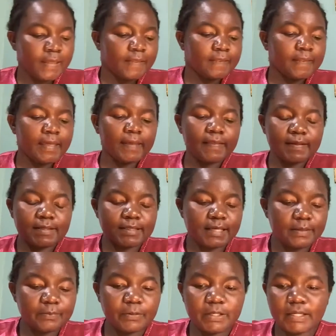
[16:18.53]
The other
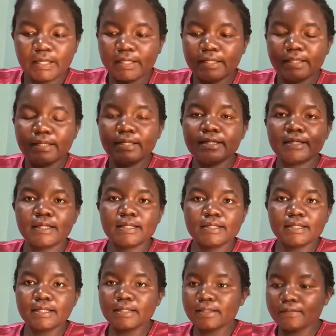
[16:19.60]
time when I did it, I
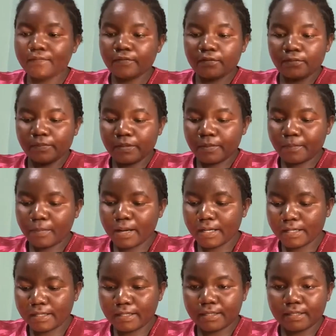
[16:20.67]
started from the
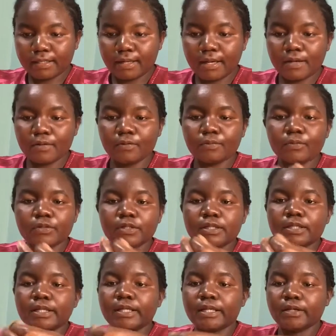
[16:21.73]
back and I almost
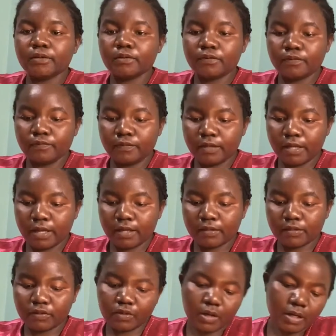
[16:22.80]
ran out of hair,
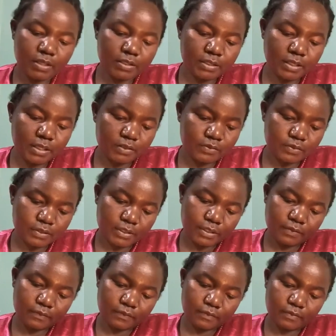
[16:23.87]
so I'll try to
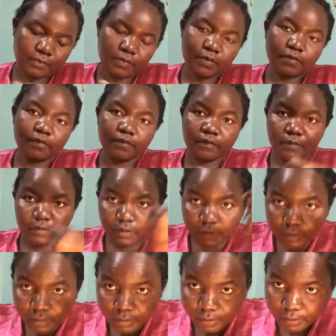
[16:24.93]
start from the
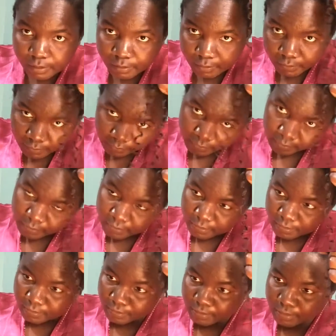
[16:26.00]
front.
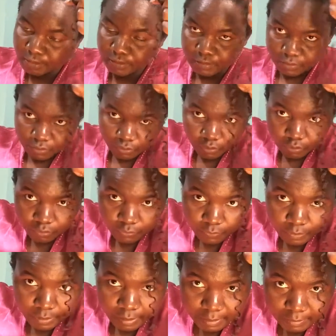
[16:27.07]
Just show you
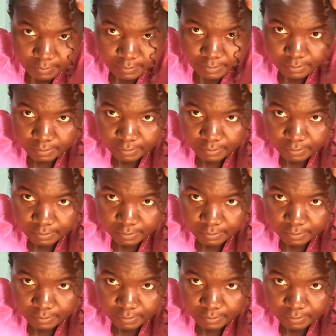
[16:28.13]
guys.